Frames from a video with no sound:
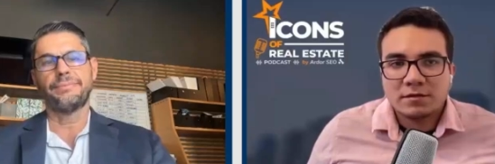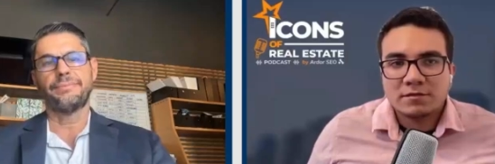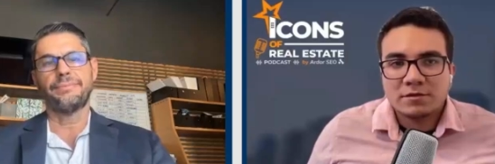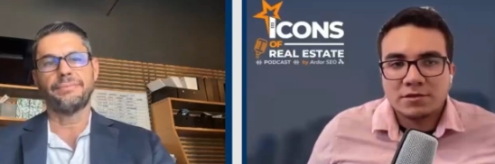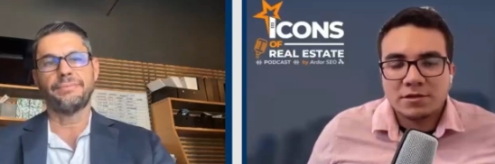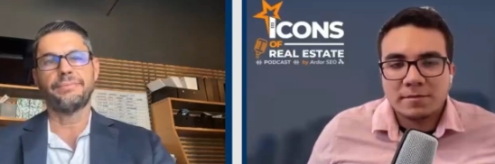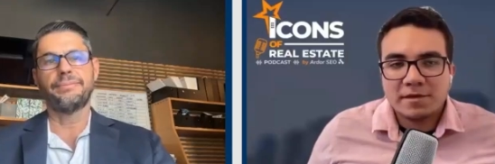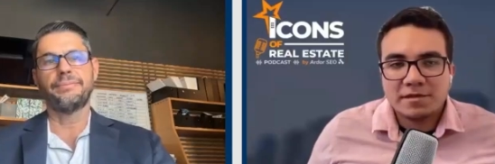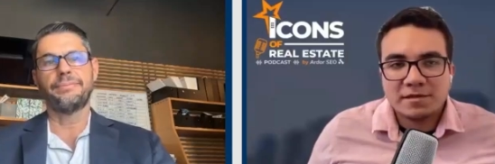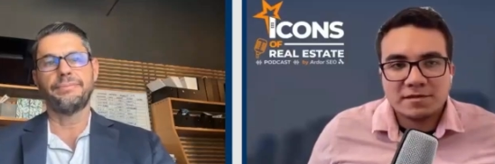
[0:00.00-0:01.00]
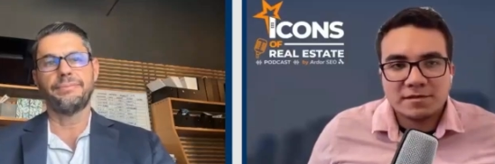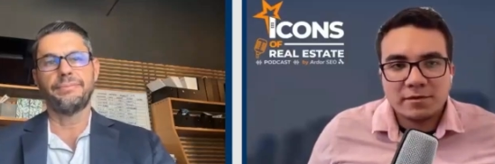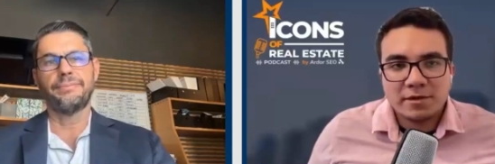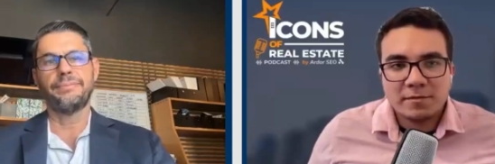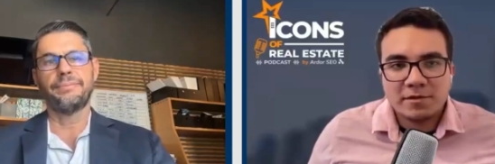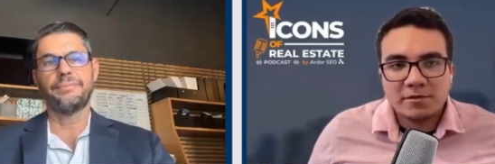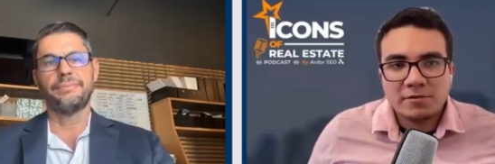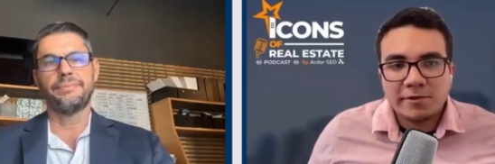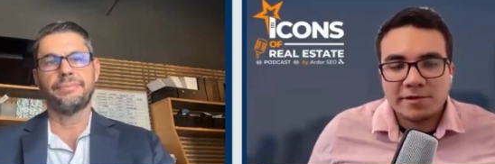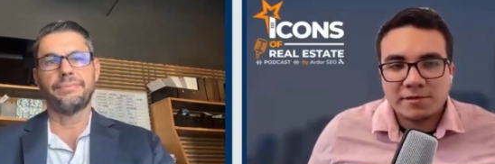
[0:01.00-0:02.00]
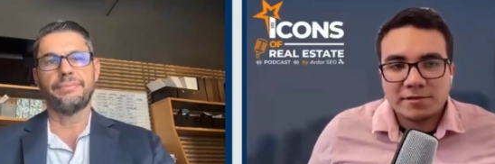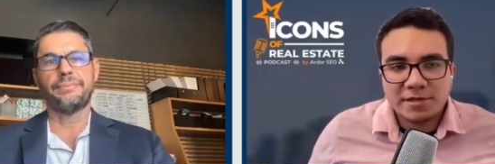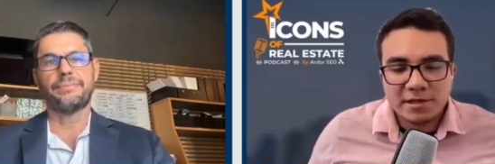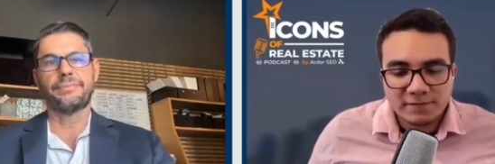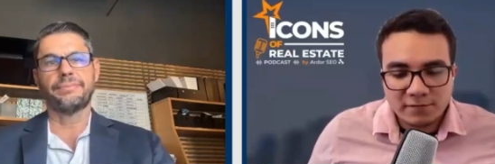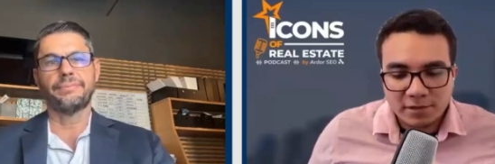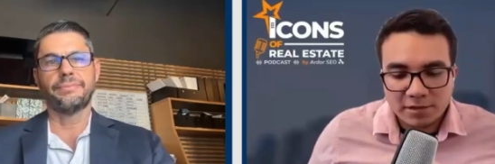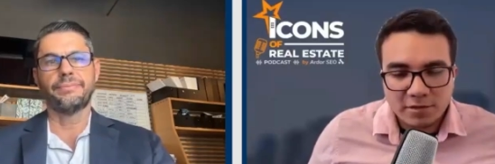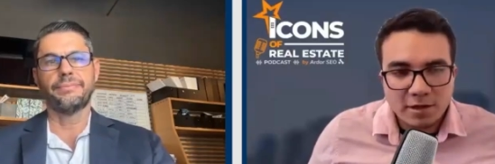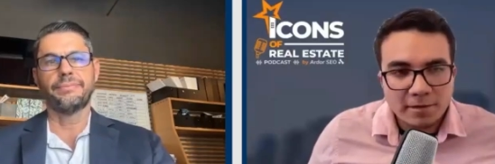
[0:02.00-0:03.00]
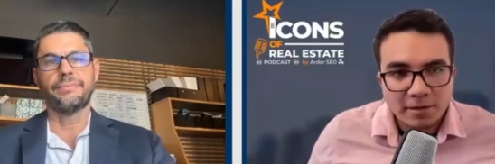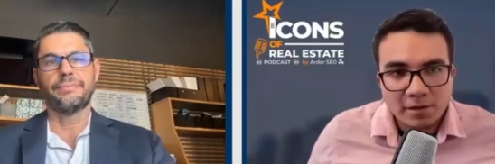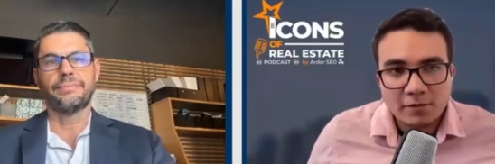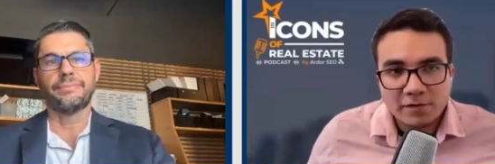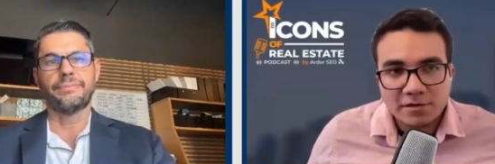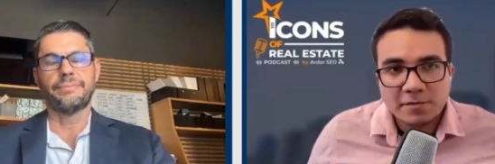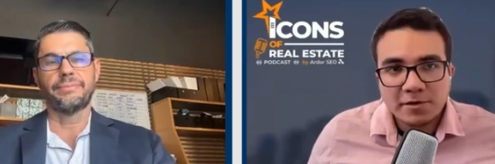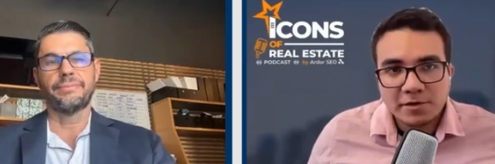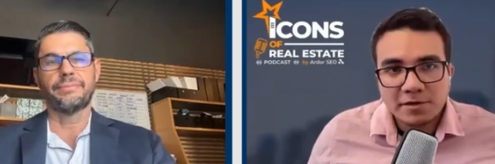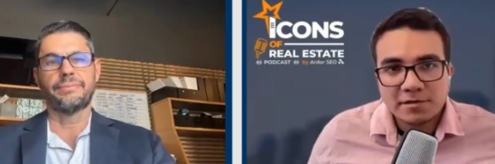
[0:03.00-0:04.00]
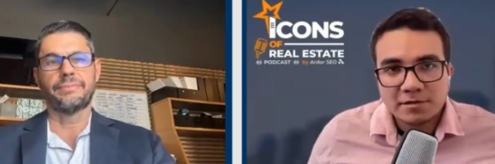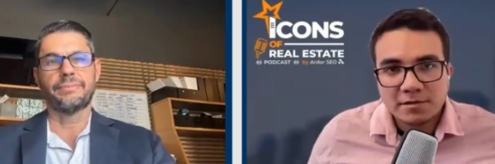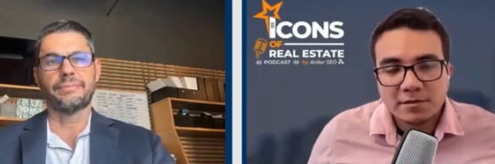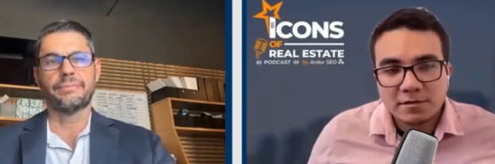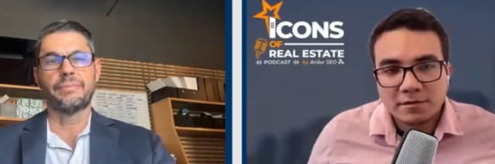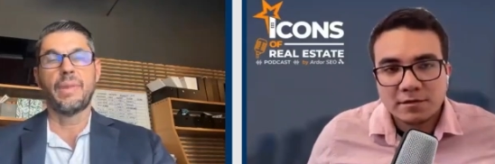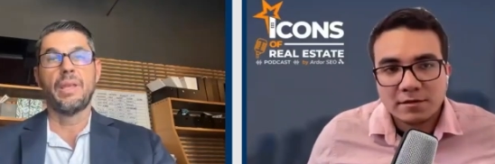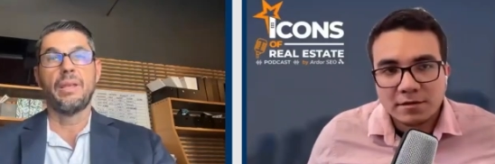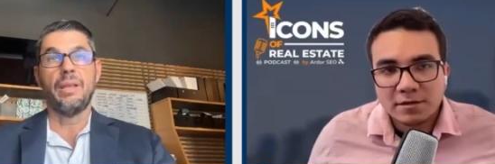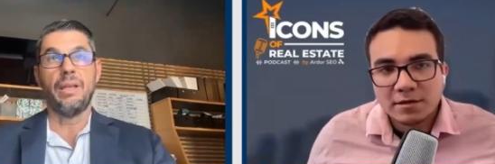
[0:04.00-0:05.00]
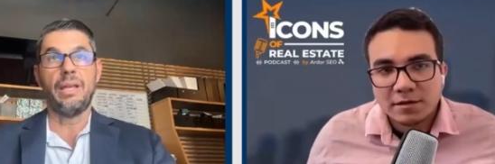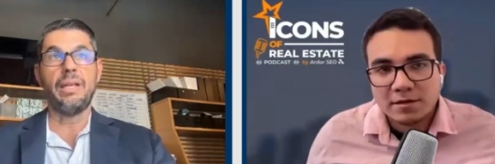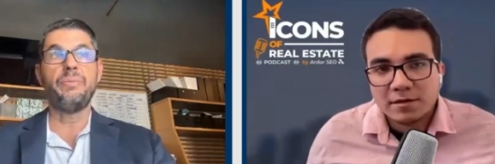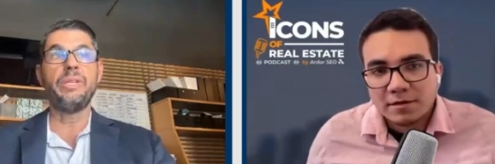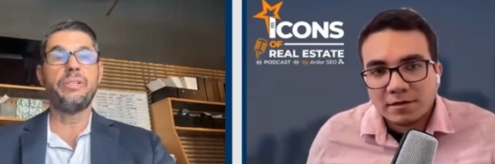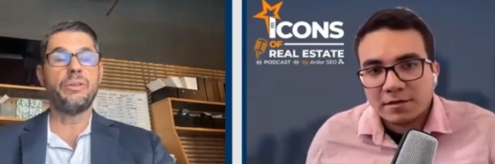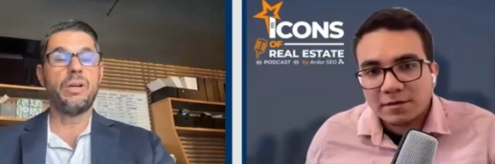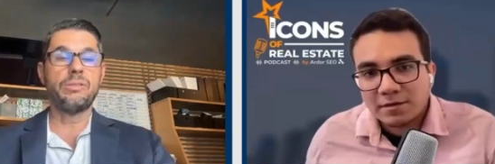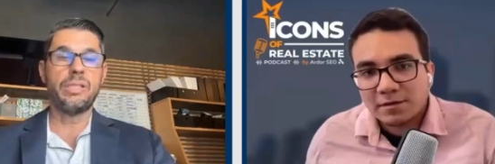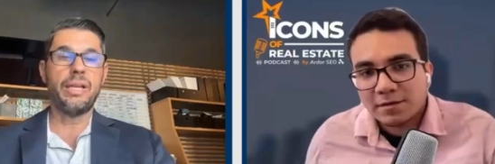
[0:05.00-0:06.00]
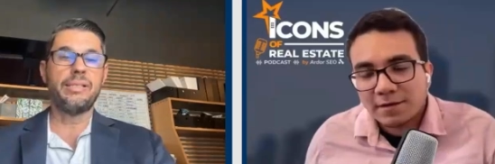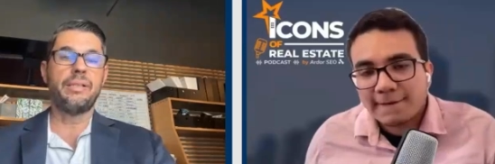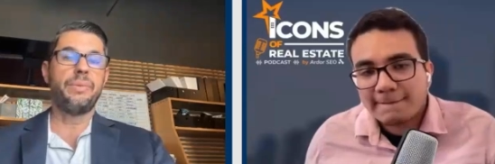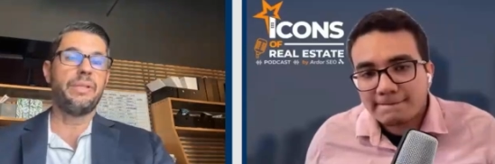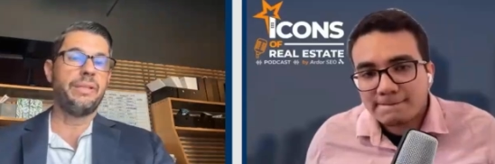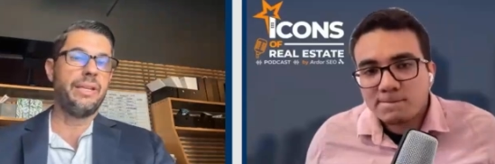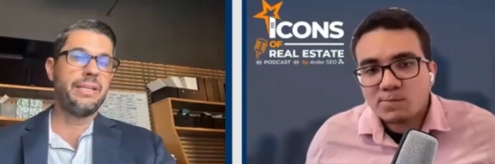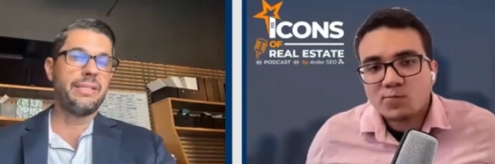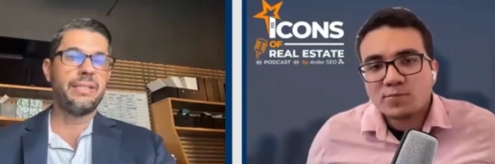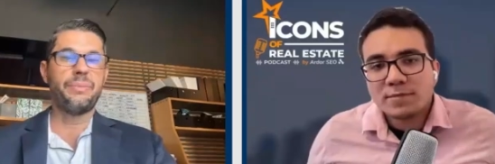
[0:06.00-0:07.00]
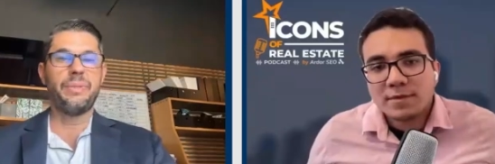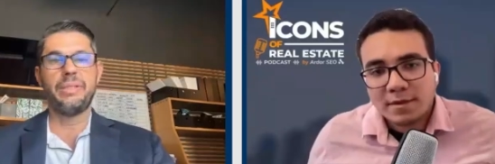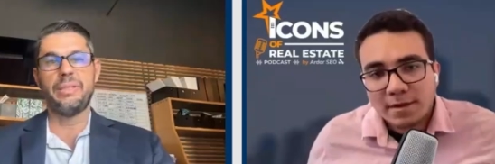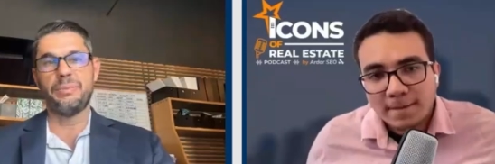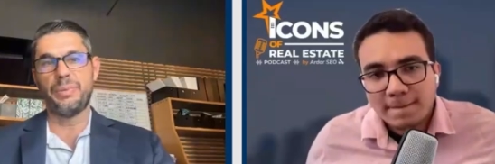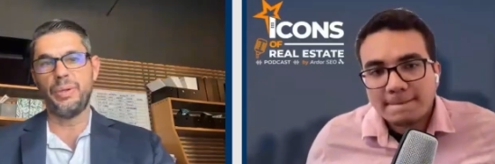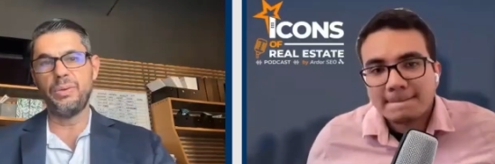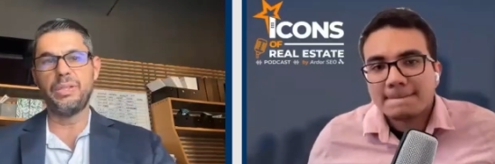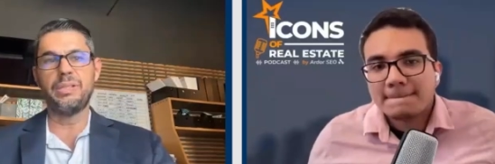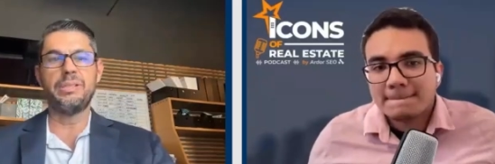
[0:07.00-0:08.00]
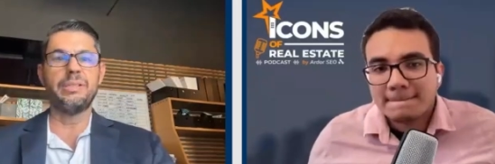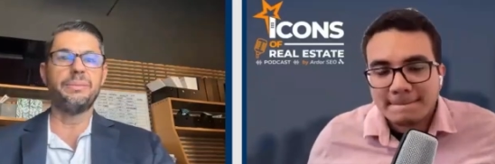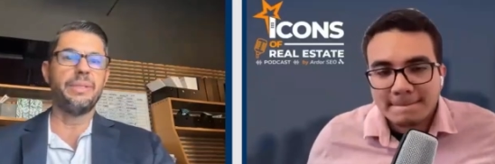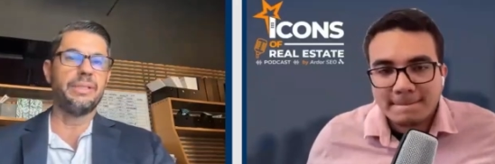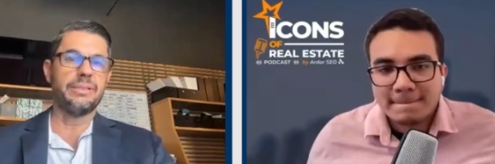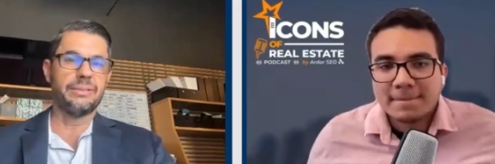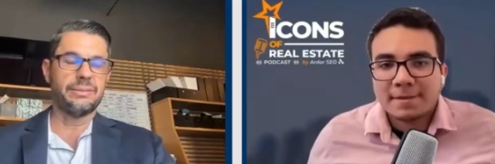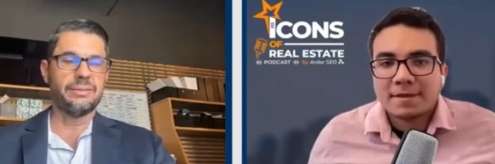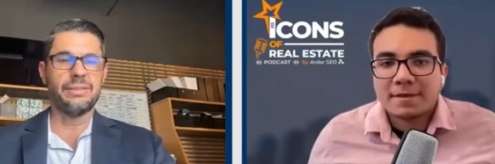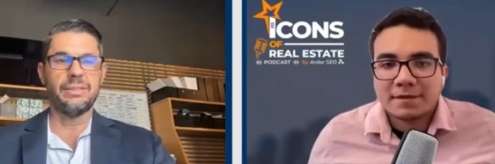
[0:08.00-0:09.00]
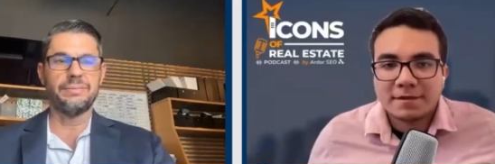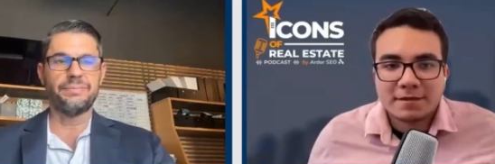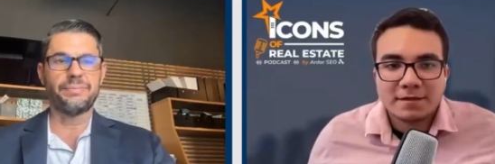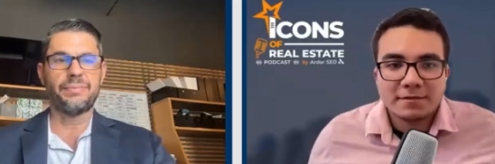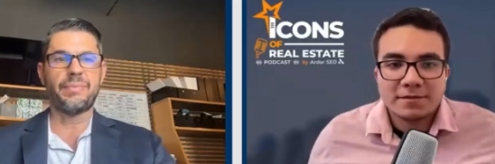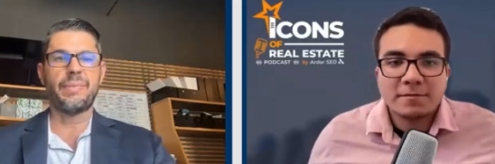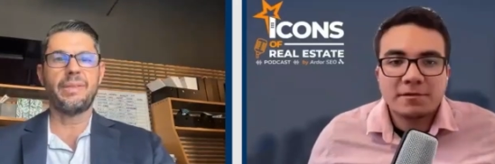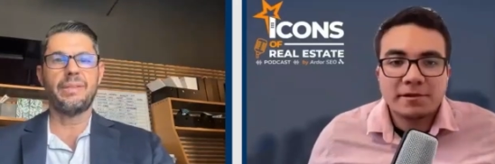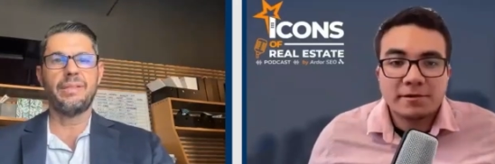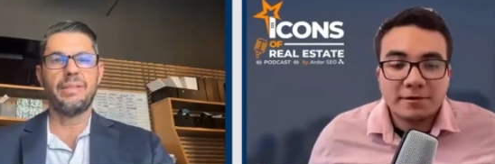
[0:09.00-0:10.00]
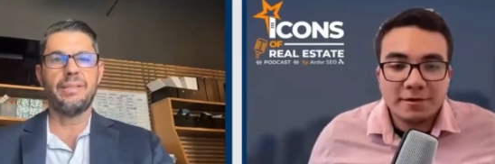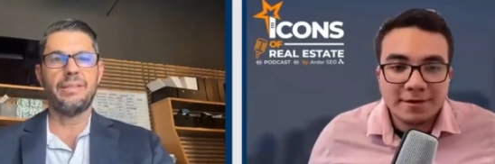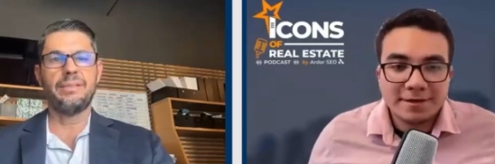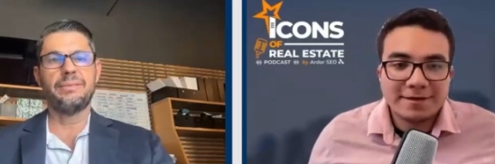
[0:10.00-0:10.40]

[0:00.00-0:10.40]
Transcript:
Speaker 1: Such an amazing story. I mean, you're very successful and you have a lot of experience.
Speaker 2: I've been to all sides. I've been an agent. I've been a broker. I've been, you know. Team leader?